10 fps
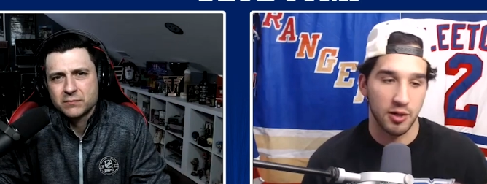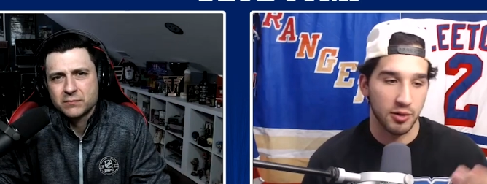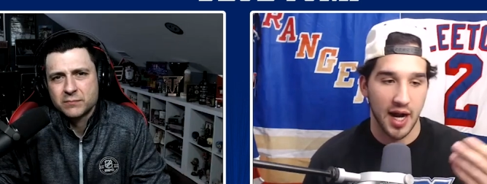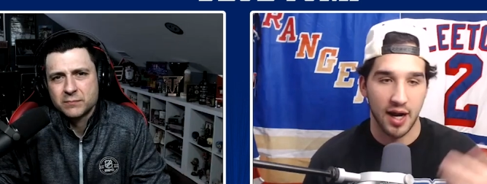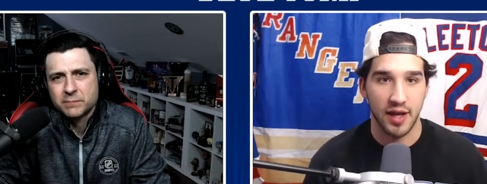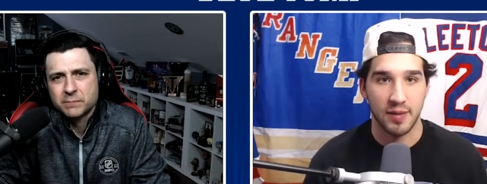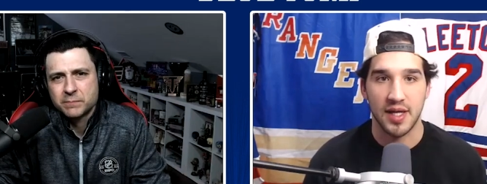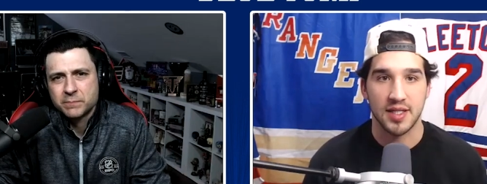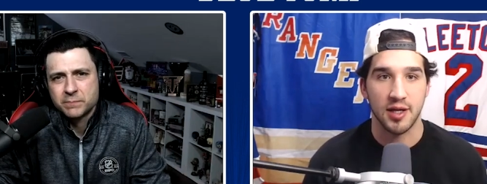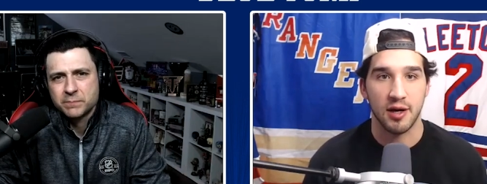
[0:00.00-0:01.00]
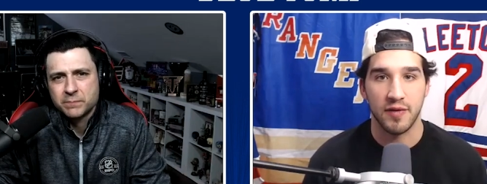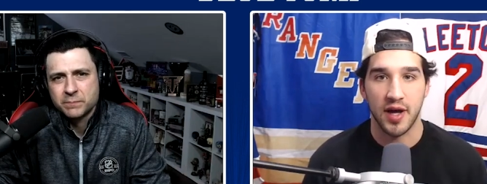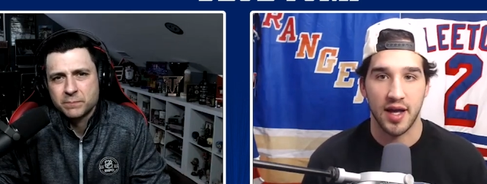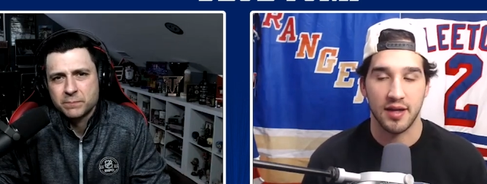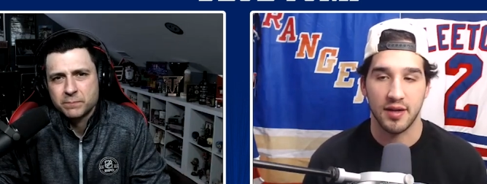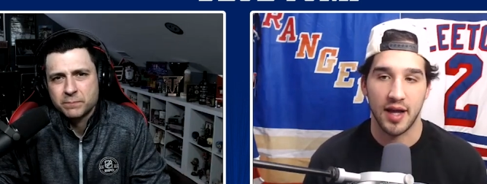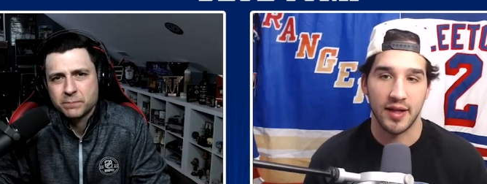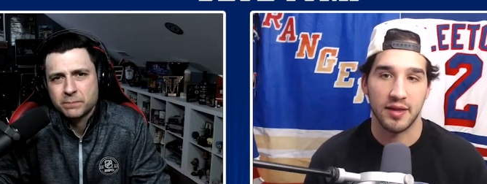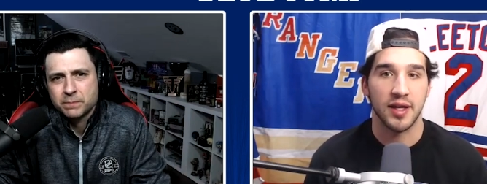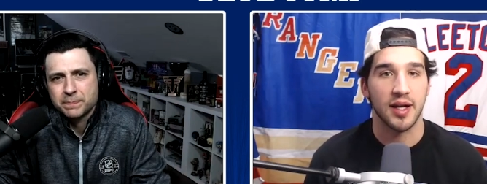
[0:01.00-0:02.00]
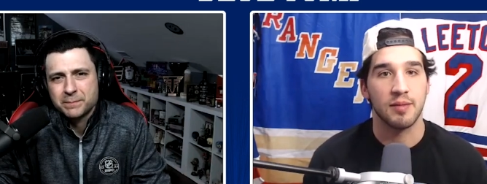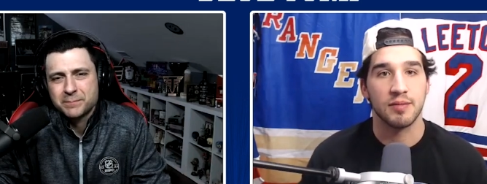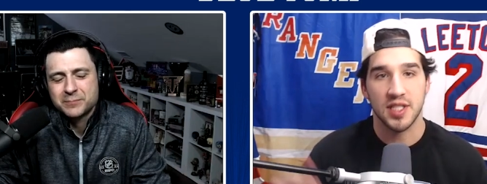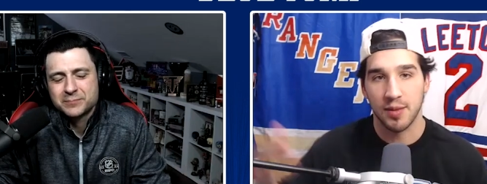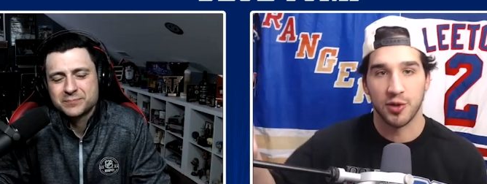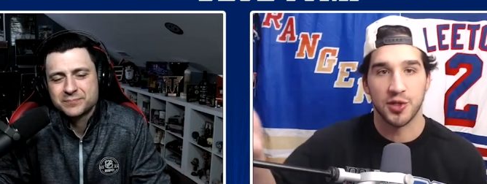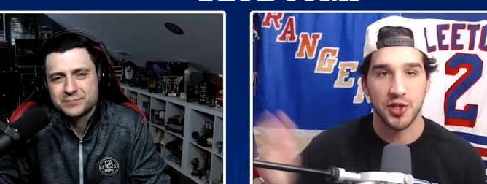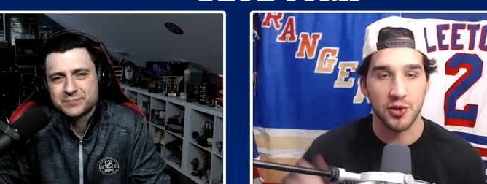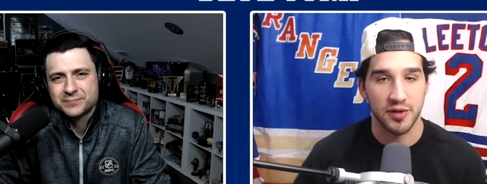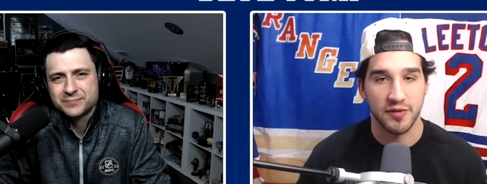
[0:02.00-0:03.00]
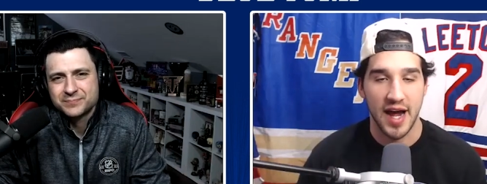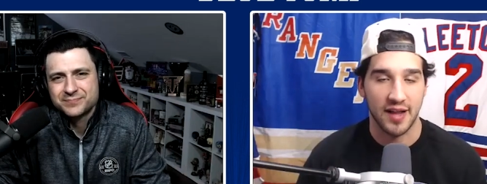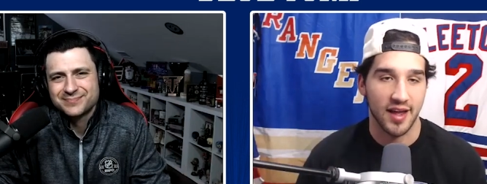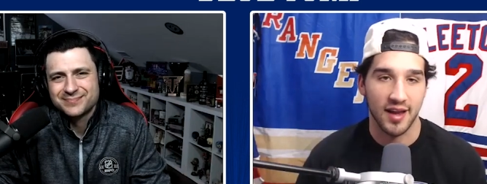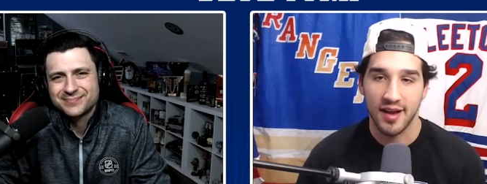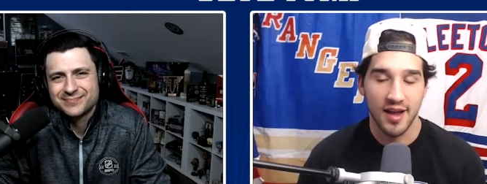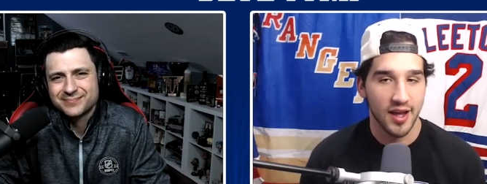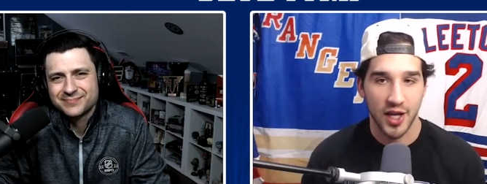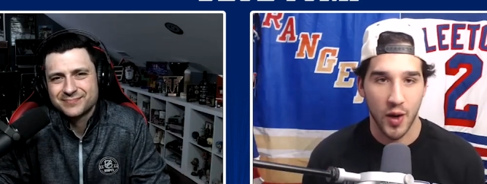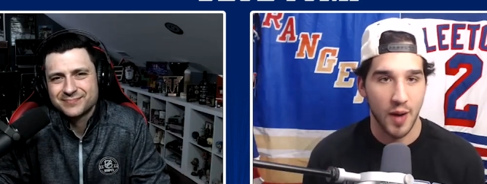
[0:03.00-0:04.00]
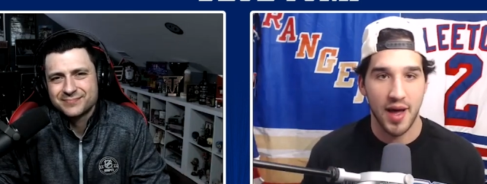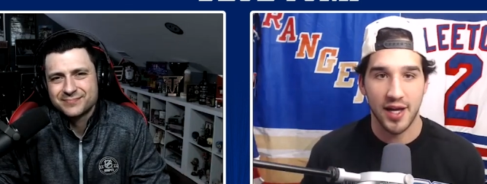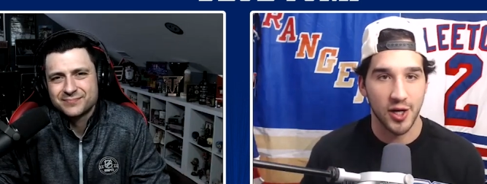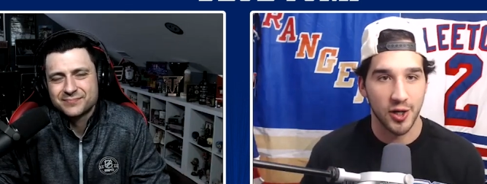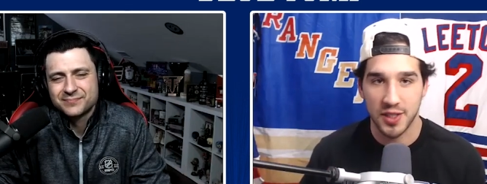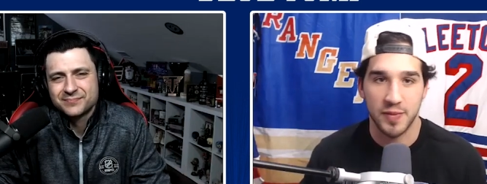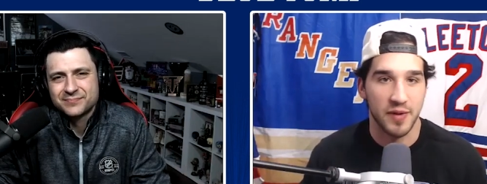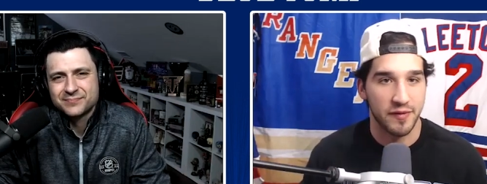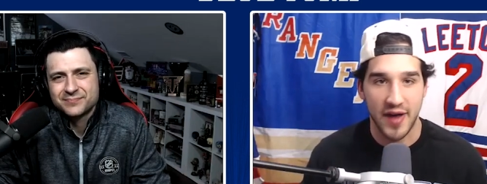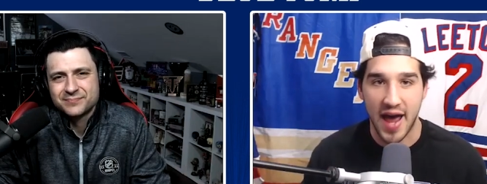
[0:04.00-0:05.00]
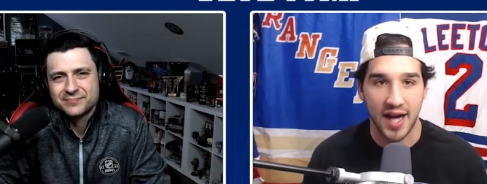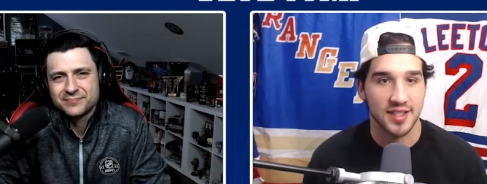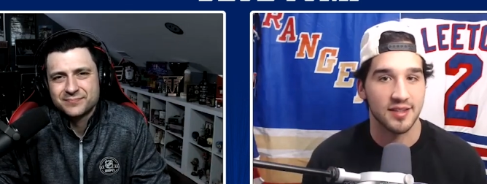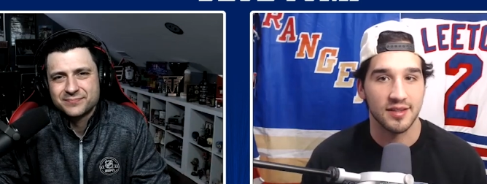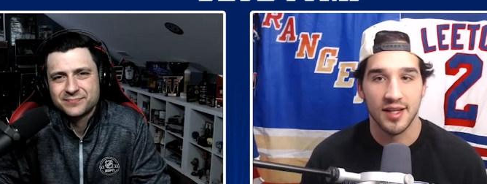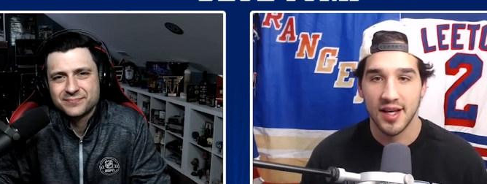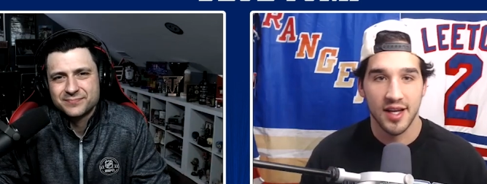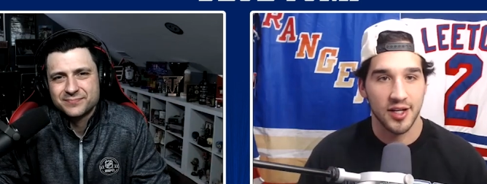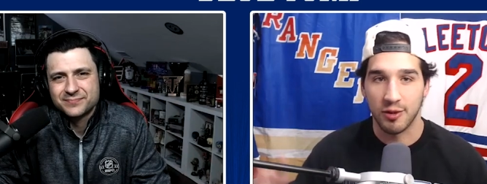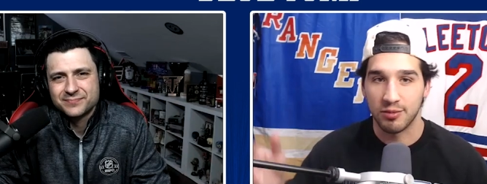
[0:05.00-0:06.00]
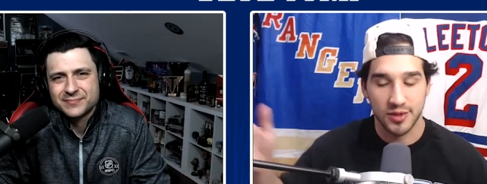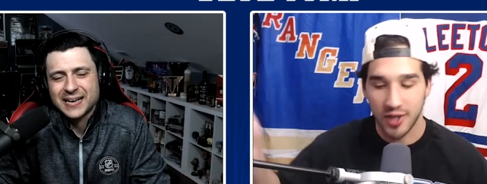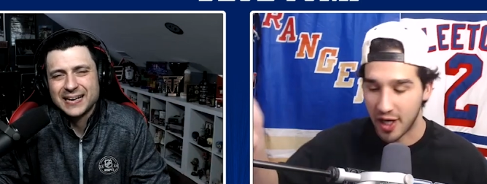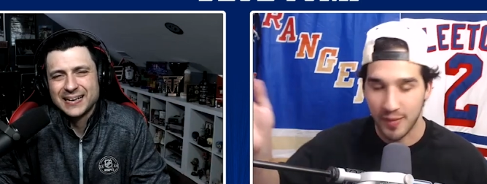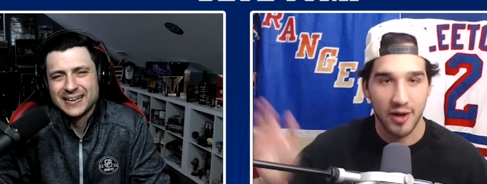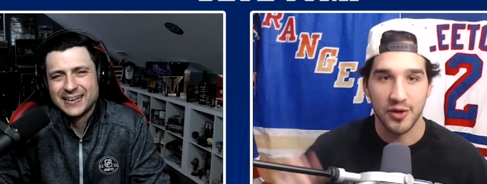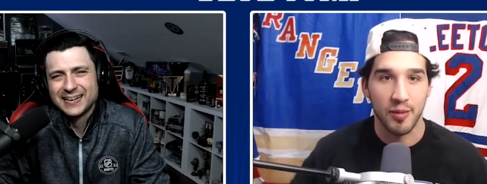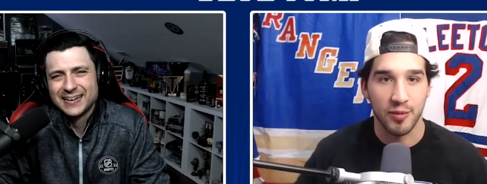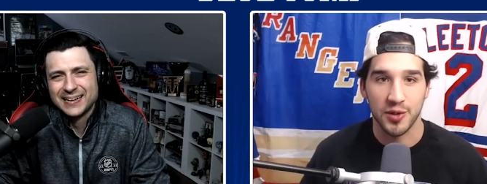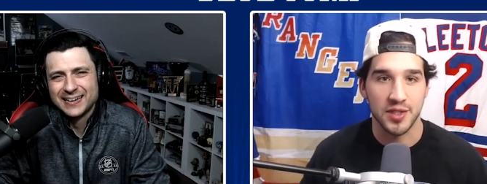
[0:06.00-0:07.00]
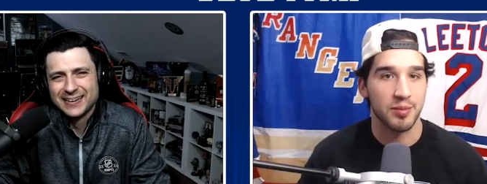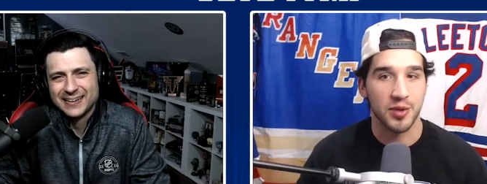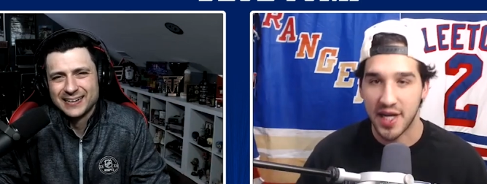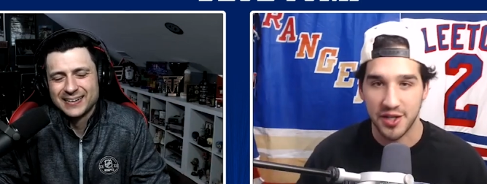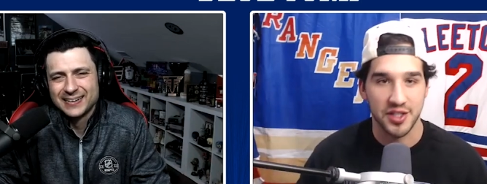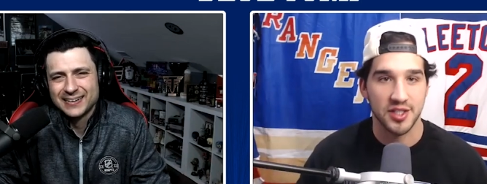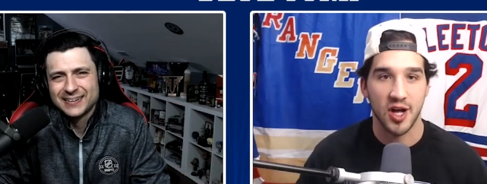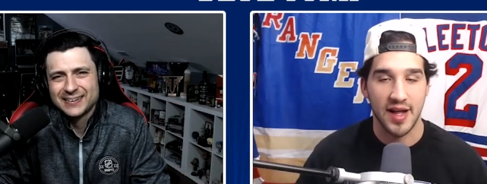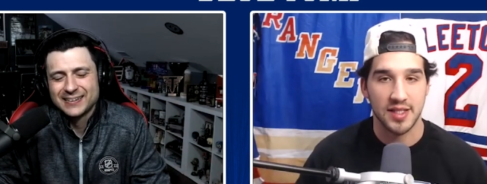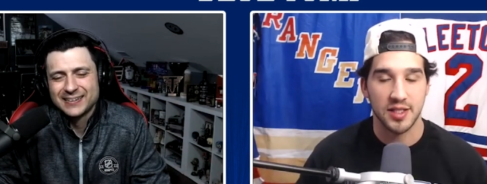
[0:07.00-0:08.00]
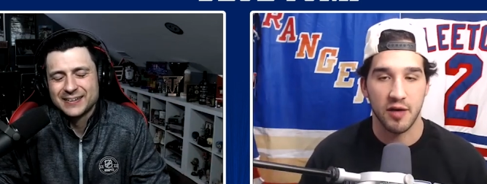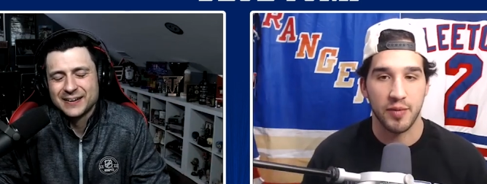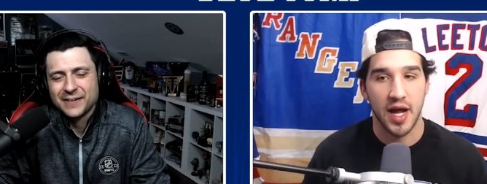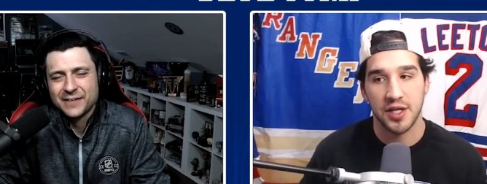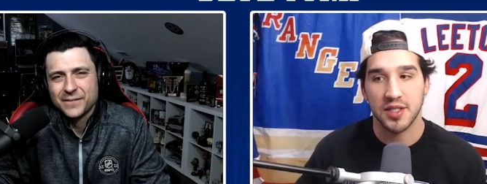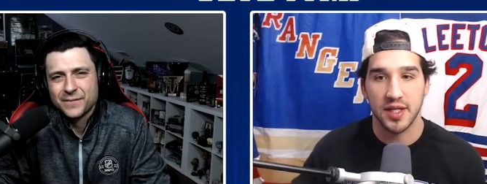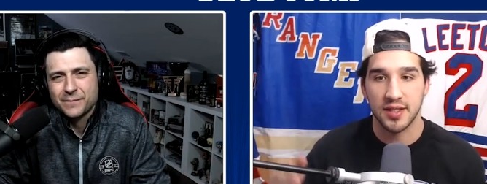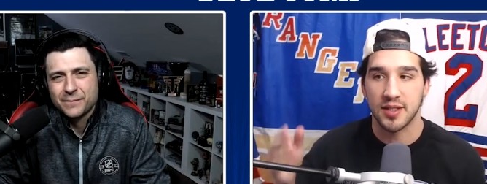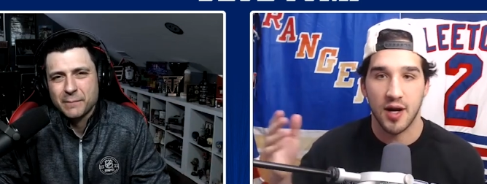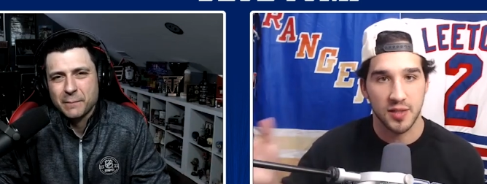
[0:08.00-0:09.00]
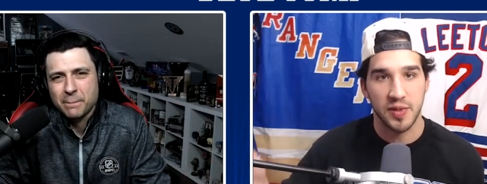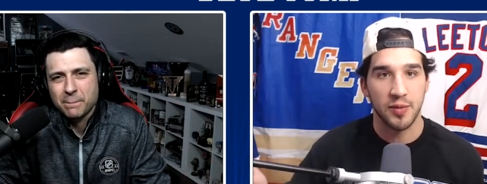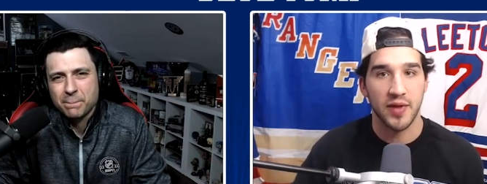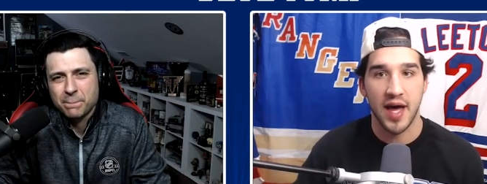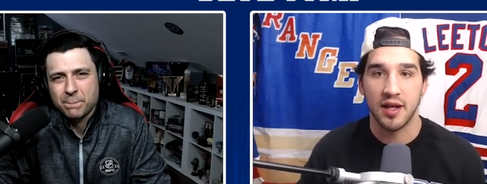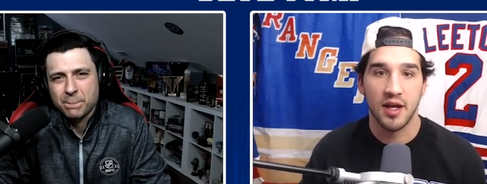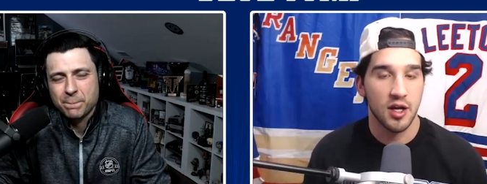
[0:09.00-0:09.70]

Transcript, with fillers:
Speaker 1: You know, kind of like myself. I I like to think I'm similar to you in the fact that you know I'm not here to spit facts and you know talk about numbers and percentages and all that stuff. But I just like to talk to people that